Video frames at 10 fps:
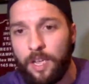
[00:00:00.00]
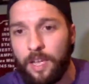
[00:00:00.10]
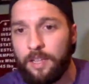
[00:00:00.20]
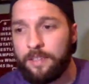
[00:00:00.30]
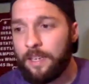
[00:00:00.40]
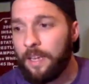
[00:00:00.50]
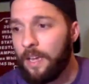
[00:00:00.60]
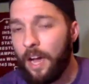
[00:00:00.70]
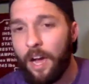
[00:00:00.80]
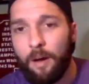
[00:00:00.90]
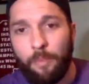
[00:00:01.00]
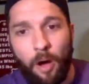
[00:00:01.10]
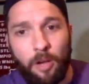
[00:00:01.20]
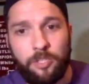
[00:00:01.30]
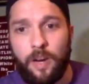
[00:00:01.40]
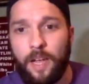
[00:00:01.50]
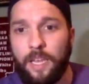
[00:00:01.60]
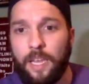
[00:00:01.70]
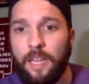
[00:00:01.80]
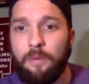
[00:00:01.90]
and ball
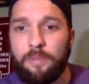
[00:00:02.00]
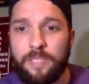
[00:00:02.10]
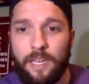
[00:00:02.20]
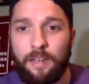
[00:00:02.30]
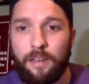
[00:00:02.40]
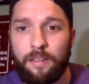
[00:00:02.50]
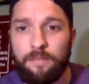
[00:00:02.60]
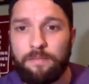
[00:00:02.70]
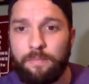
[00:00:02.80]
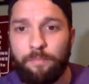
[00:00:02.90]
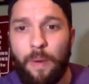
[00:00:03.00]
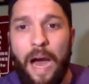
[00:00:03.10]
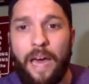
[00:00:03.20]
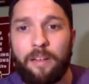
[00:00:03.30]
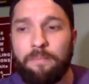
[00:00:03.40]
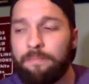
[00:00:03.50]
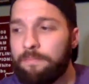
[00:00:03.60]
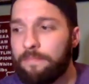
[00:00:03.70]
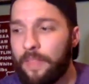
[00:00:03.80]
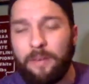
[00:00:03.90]
striking, he was like
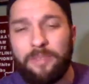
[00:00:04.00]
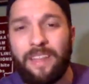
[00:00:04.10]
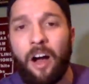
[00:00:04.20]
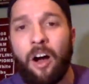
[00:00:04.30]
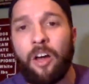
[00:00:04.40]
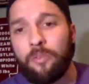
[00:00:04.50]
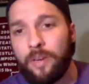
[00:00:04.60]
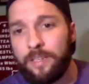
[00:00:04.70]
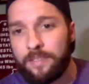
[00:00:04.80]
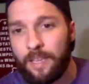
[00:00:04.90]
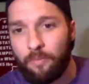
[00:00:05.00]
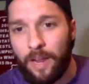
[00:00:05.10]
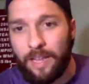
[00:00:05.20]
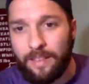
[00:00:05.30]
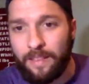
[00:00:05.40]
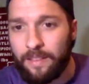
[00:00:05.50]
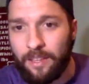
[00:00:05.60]
bottom. I think he was in the hundreds, like ranked in